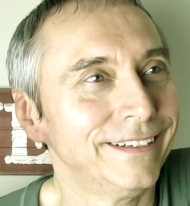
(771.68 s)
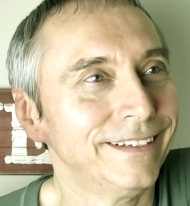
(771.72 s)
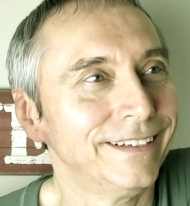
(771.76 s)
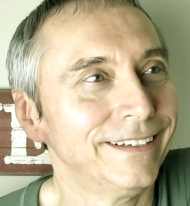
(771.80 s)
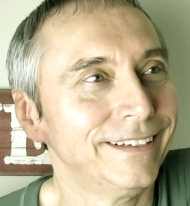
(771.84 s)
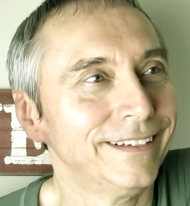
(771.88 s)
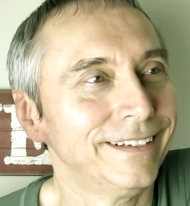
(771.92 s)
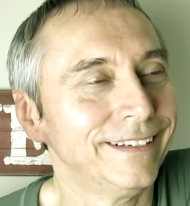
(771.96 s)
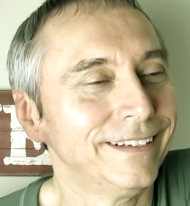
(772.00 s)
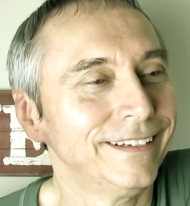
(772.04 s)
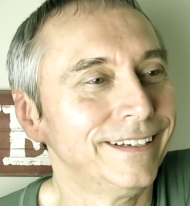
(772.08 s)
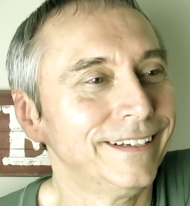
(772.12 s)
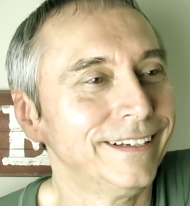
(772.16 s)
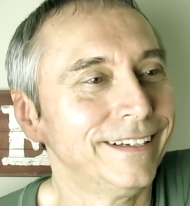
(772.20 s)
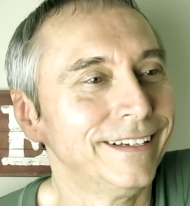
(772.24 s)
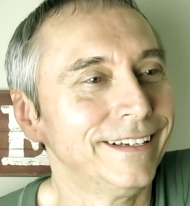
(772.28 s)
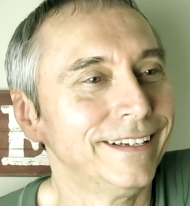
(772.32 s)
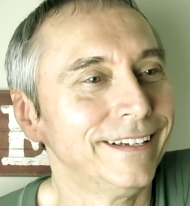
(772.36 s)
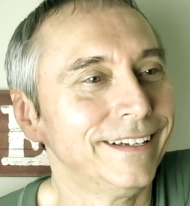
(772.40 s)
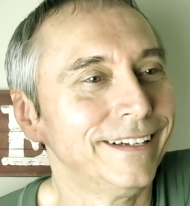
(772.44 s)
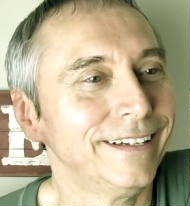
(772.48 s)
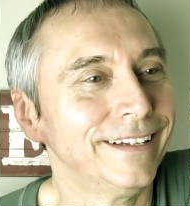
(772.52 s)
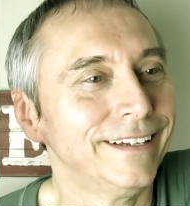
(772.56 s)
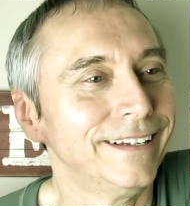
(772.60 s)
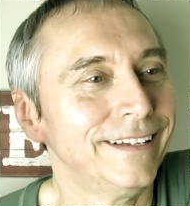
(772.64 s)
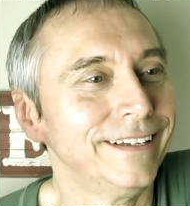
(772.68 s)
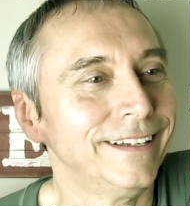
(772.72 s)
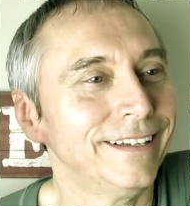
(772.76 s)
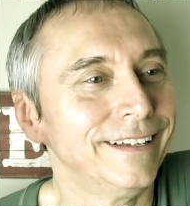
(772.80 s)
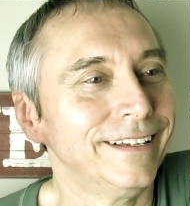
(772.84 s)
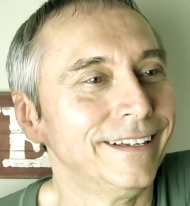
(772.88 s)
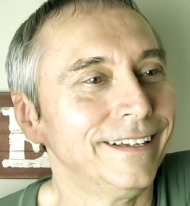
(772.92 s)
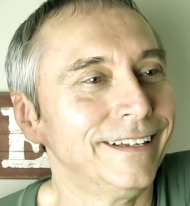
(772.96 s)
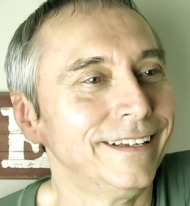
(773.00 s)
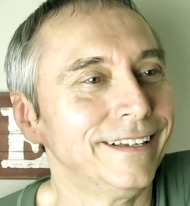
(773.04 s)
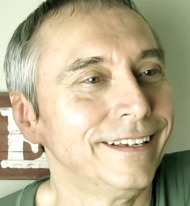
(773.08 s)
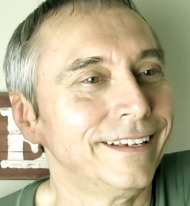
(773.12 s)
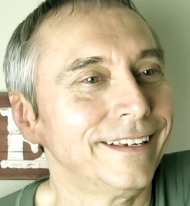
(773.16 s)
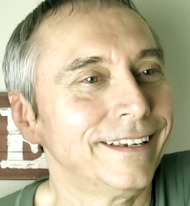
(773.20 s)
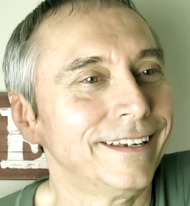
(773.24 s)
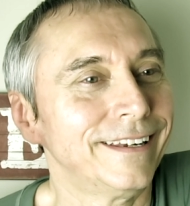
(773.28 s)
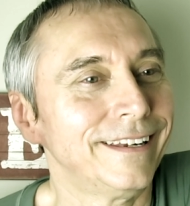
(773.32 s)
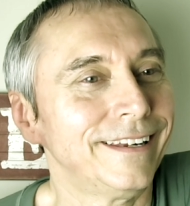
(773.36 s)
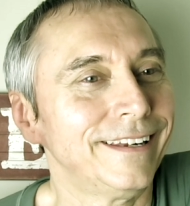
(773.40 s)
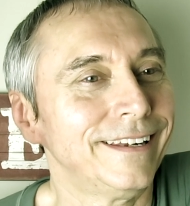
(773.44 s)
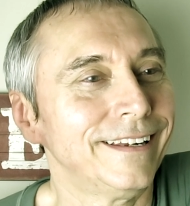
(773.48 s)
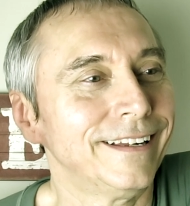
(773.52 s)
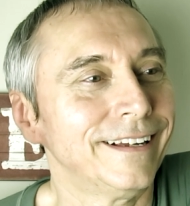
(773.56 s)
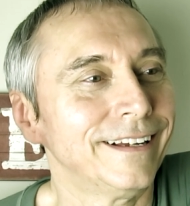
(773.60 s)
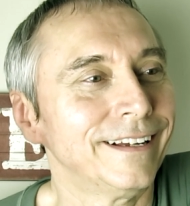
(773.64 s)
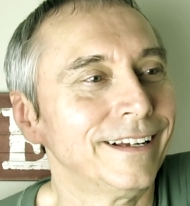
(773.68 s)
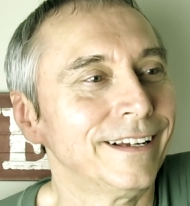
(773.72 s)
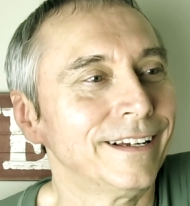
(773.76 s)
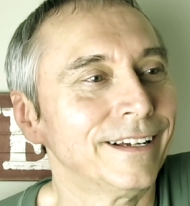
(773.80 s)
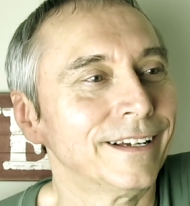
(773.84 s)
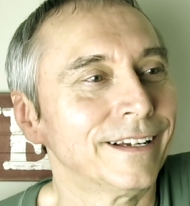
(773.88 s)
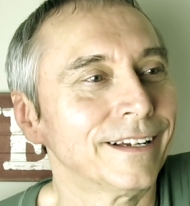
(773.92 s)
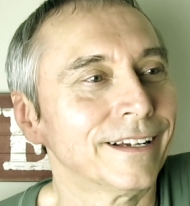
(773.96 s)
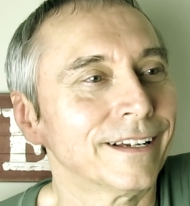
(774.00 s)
No one is speaking in this clip.